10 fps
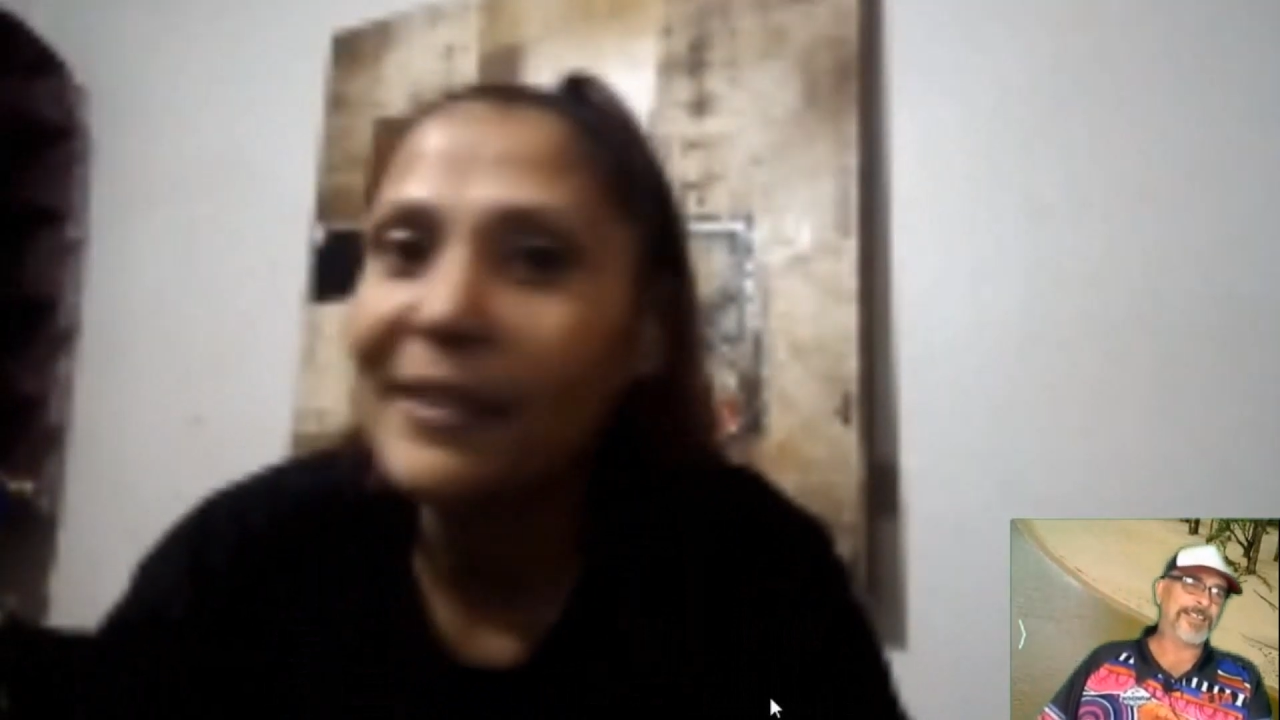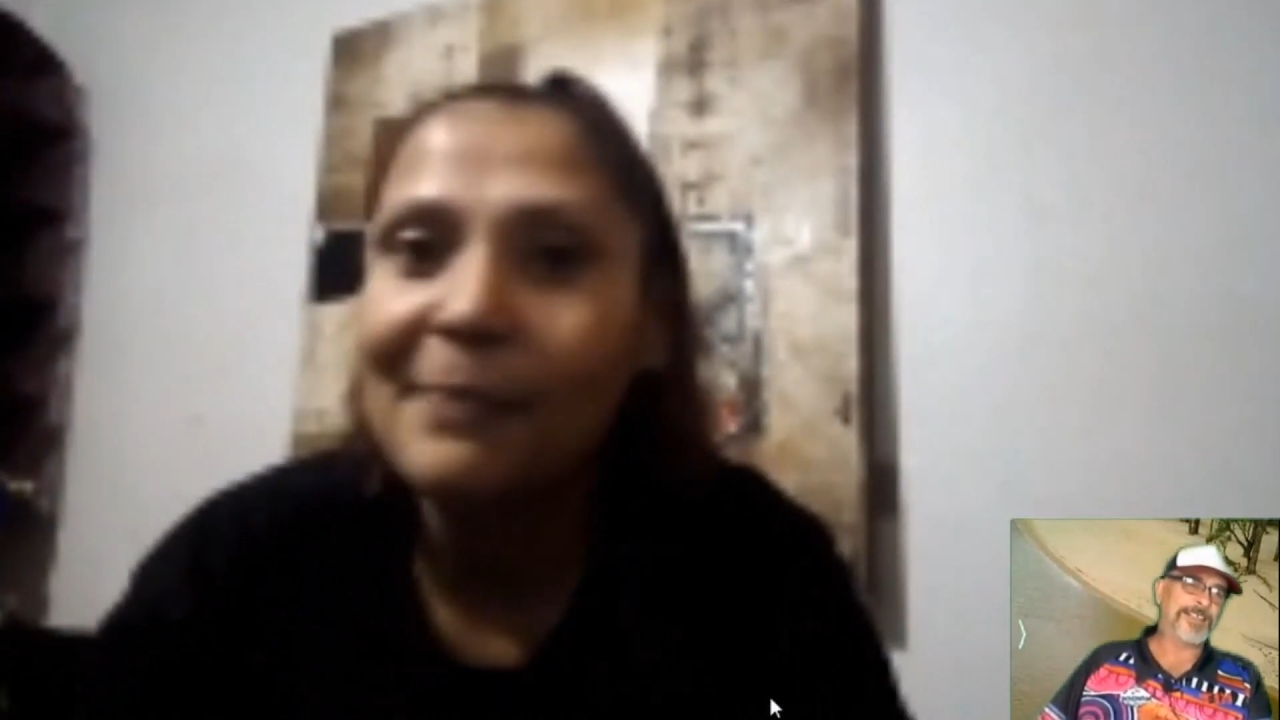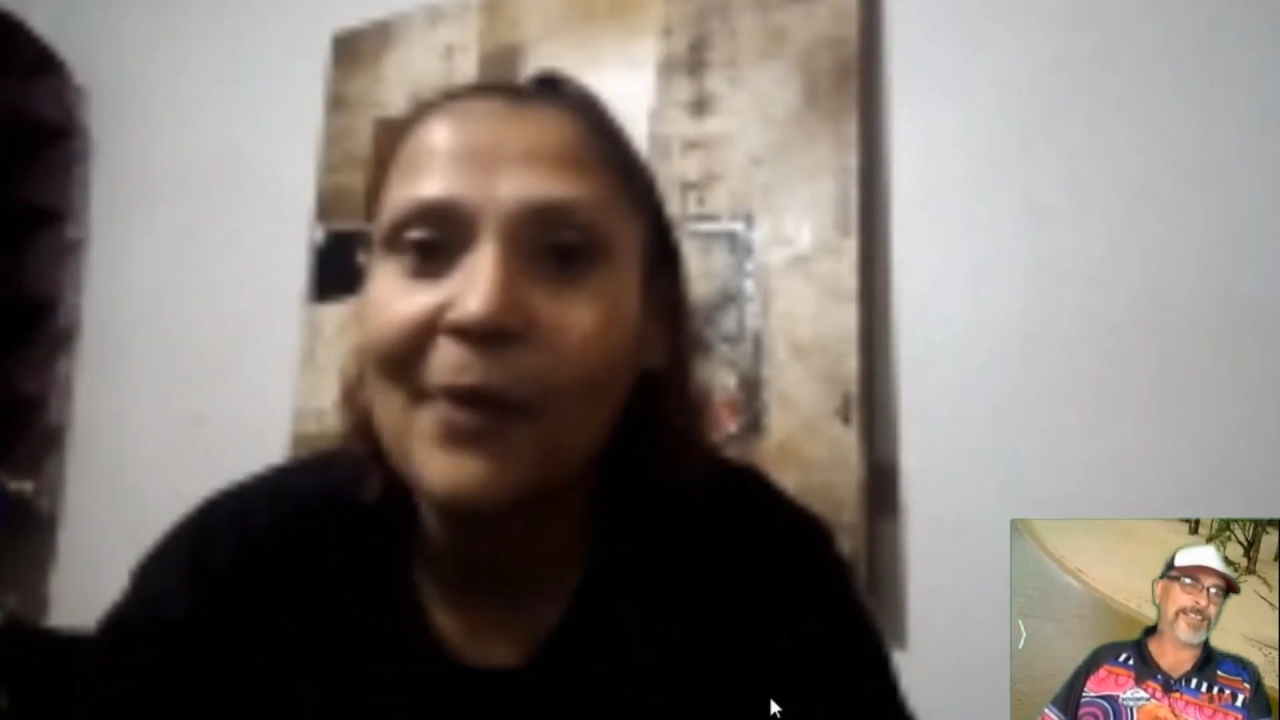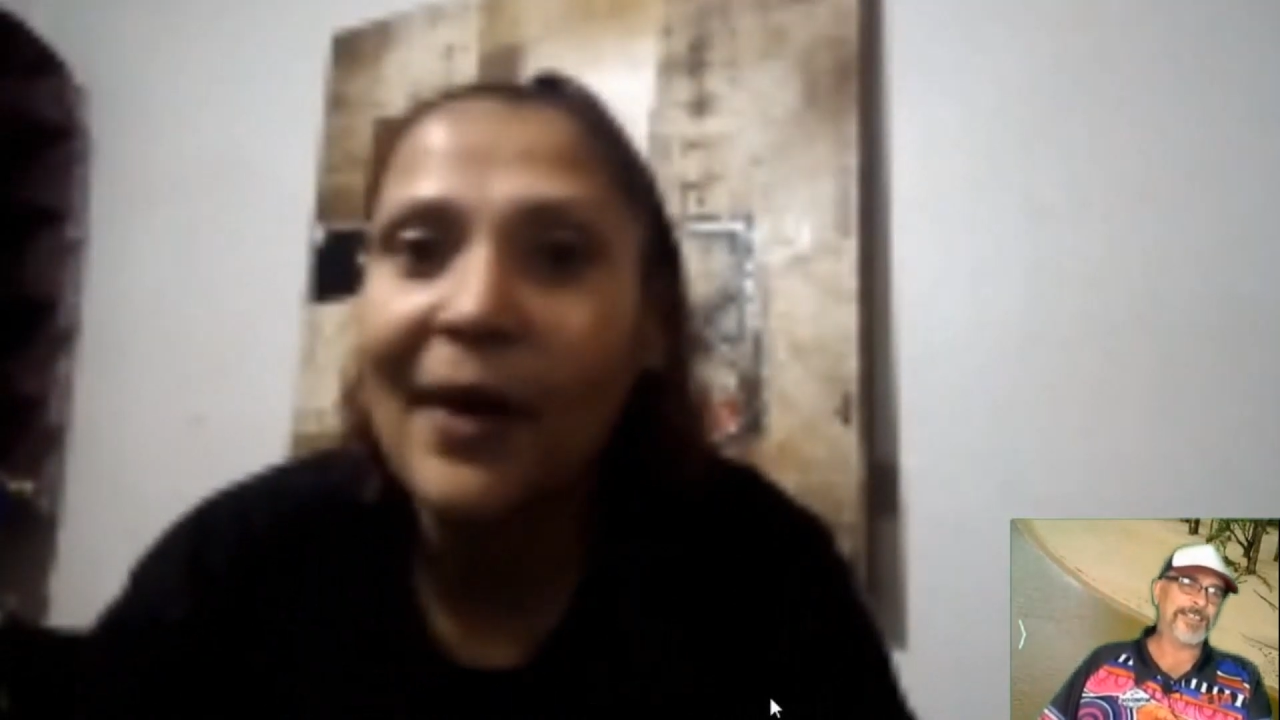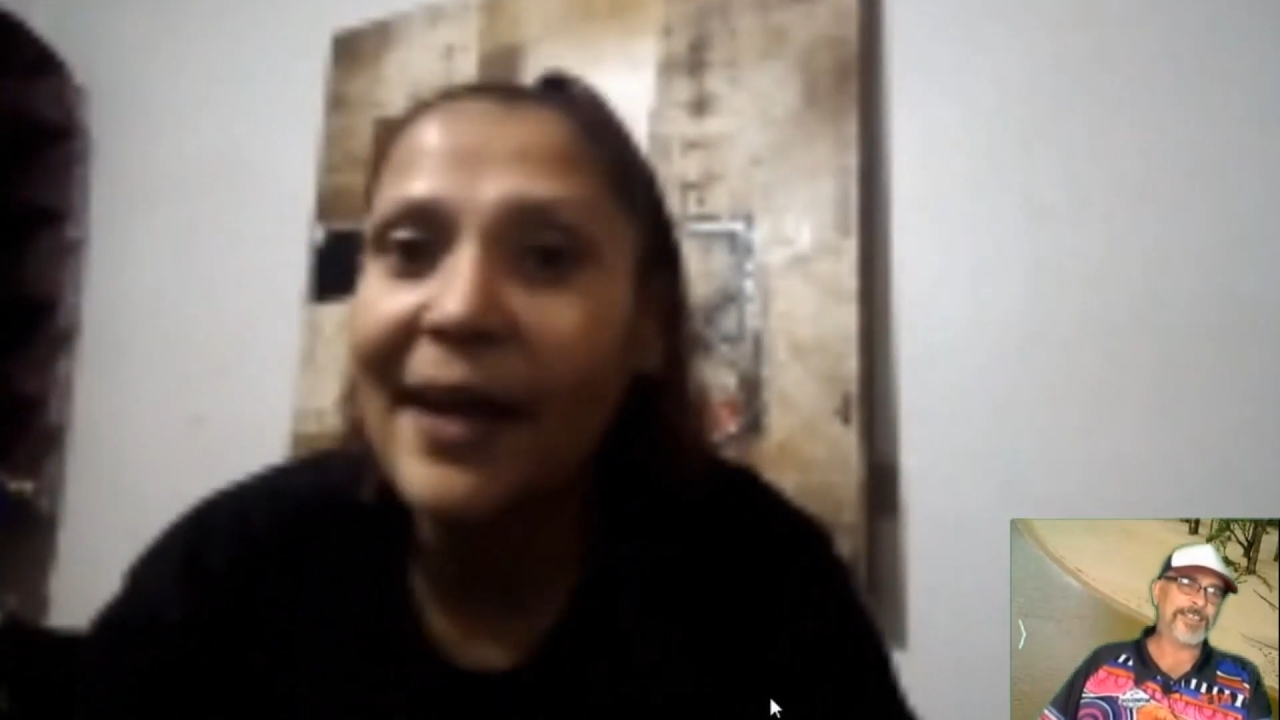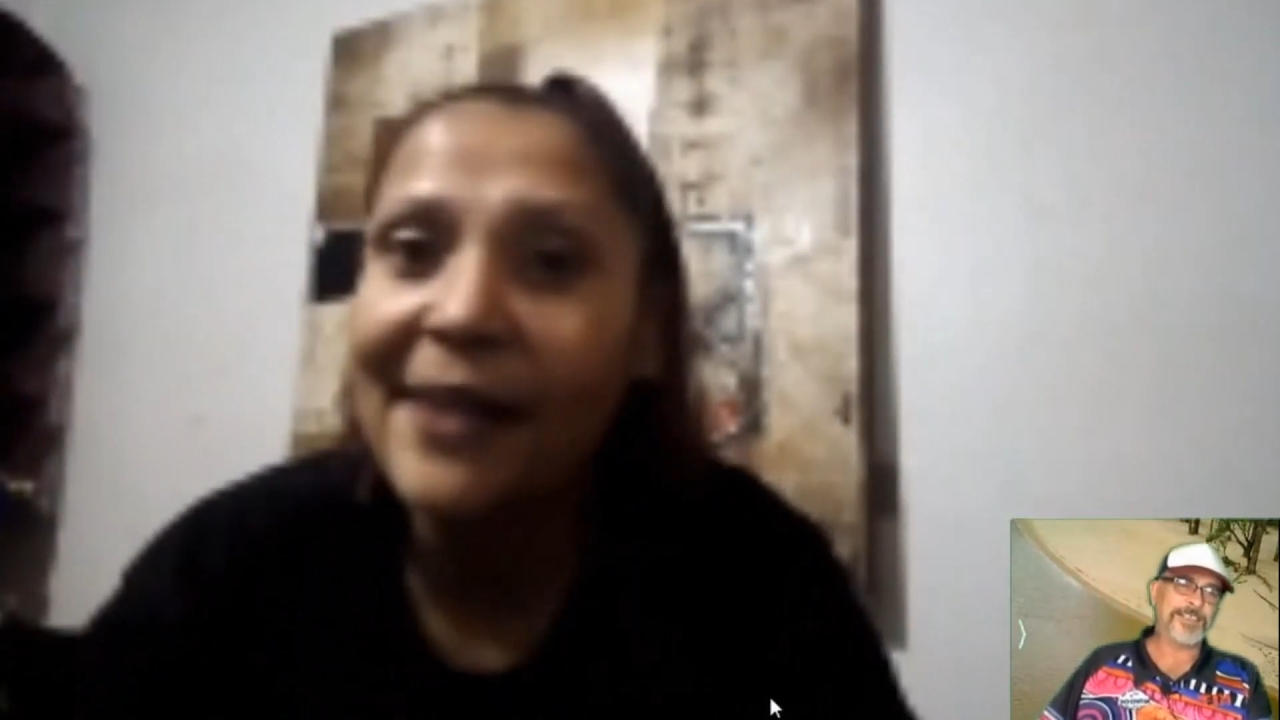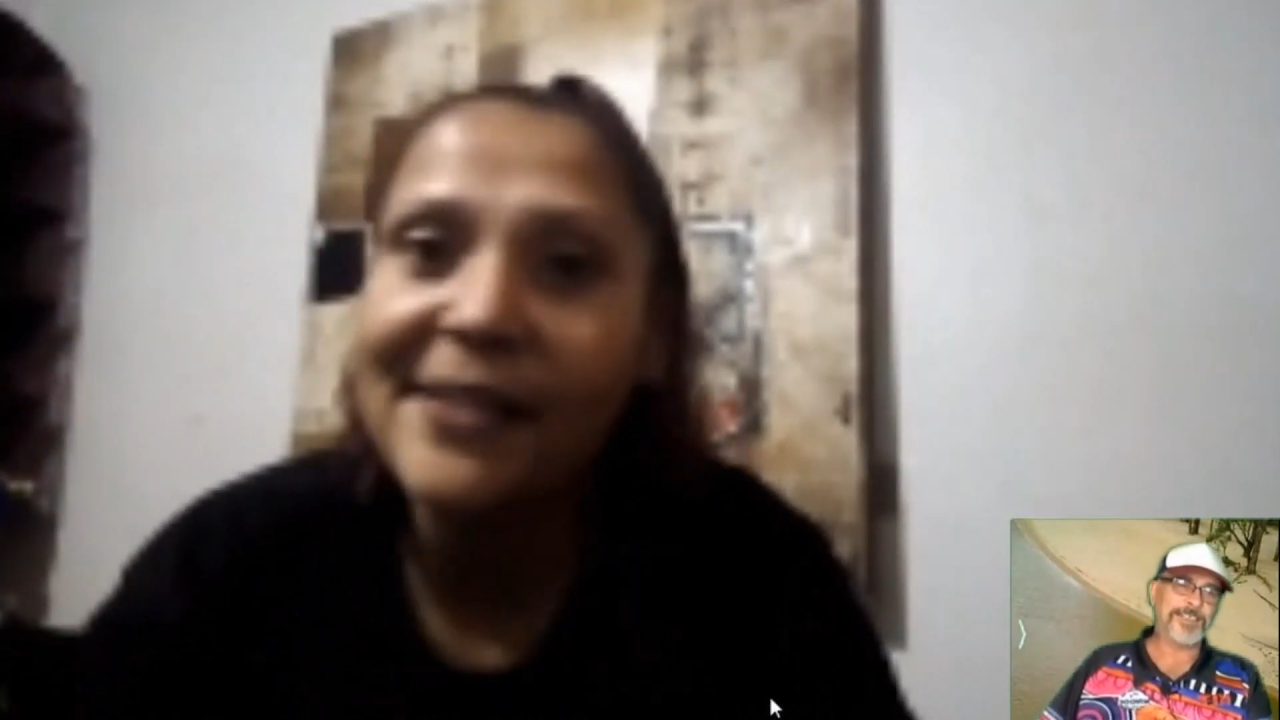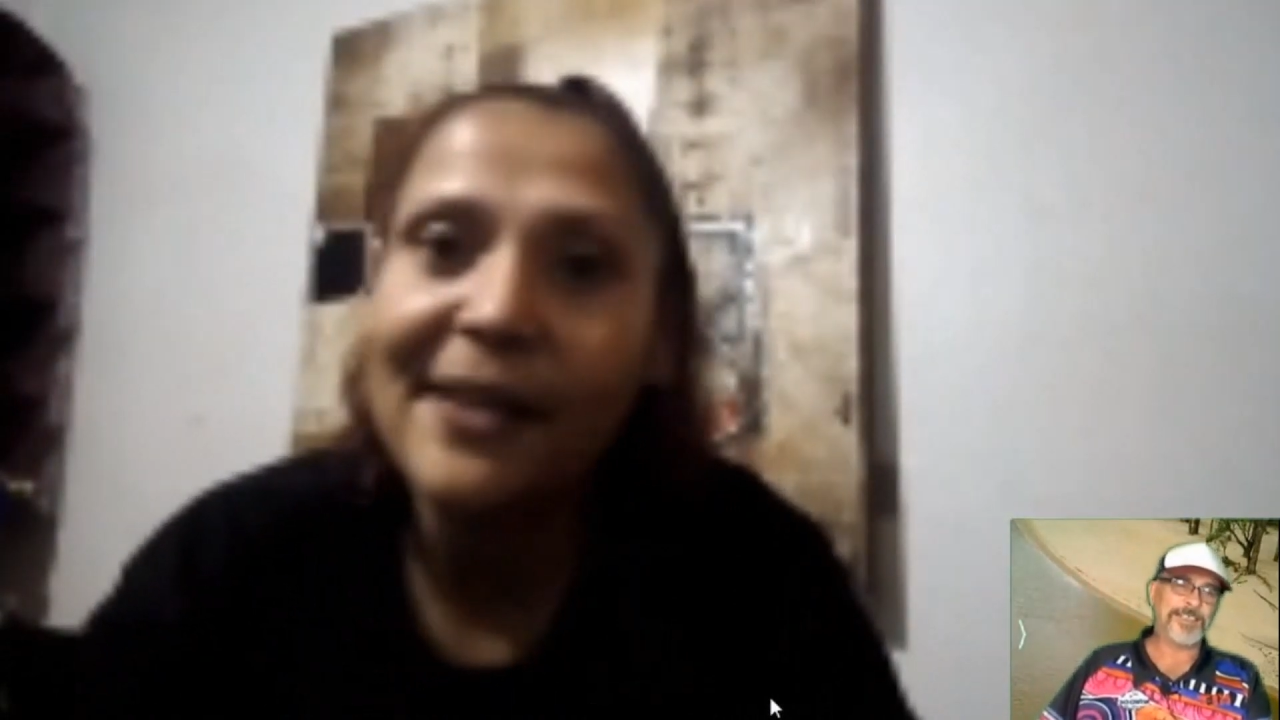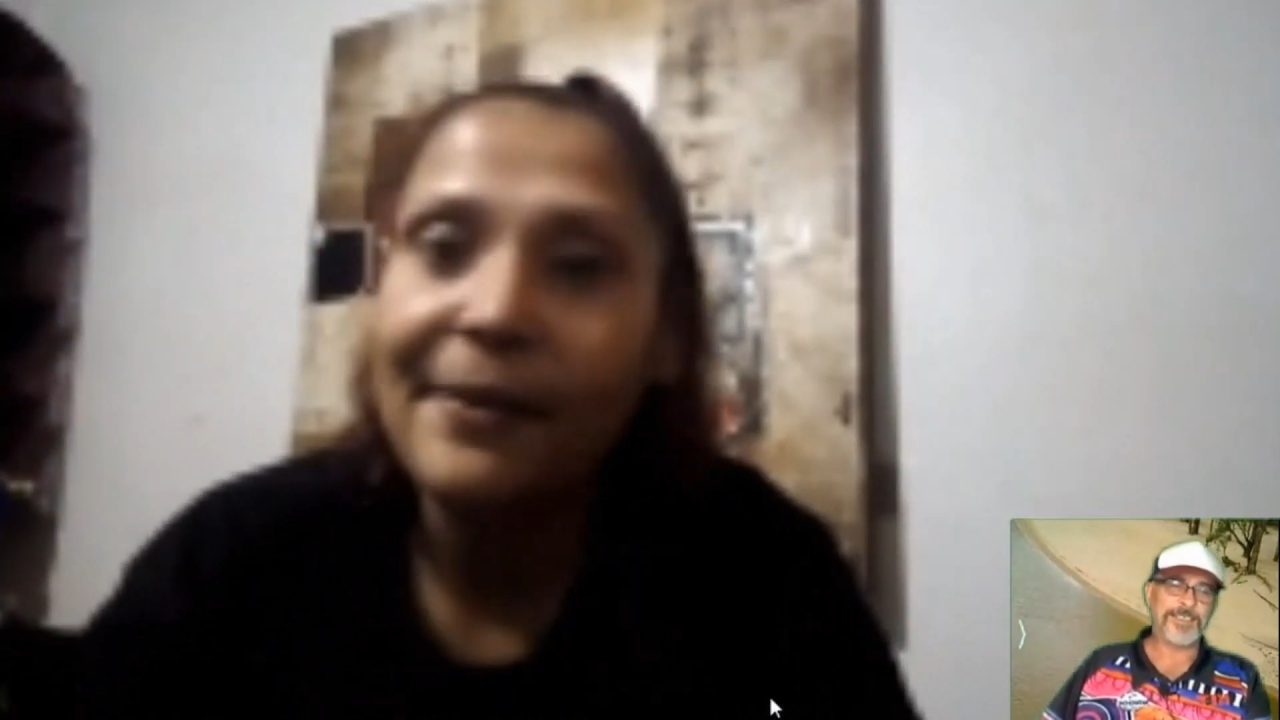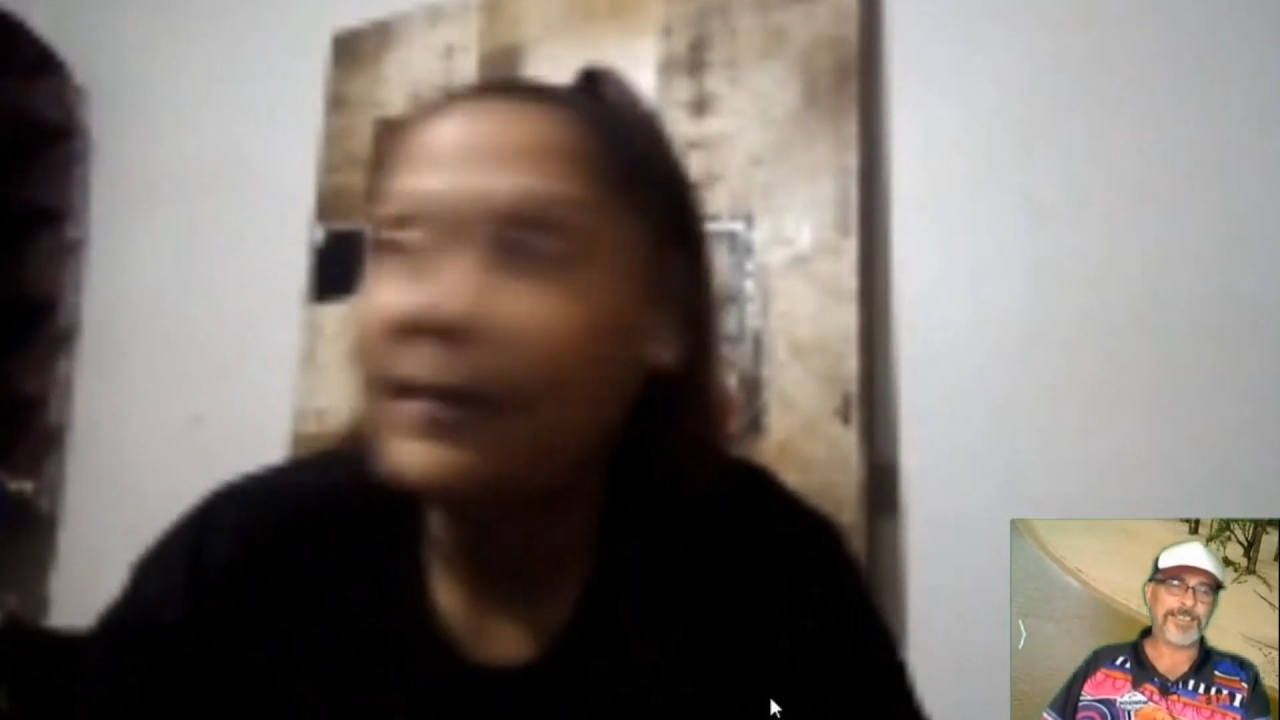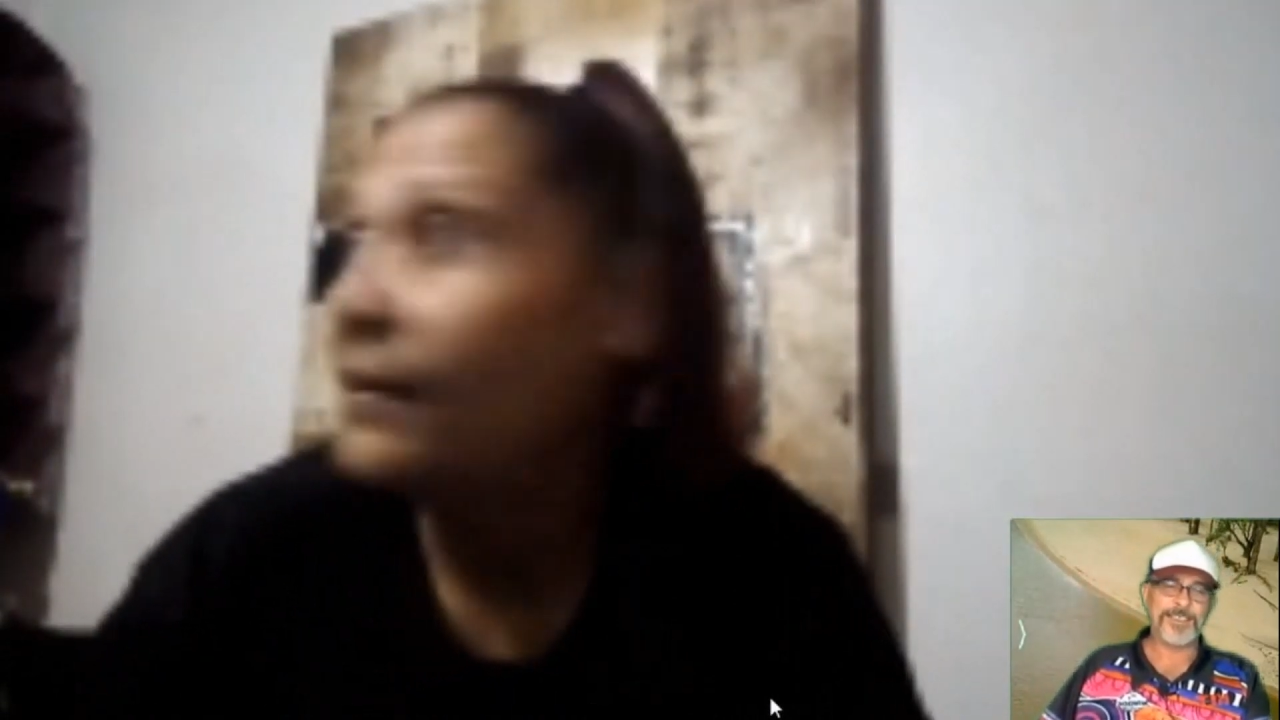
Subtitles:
my house, these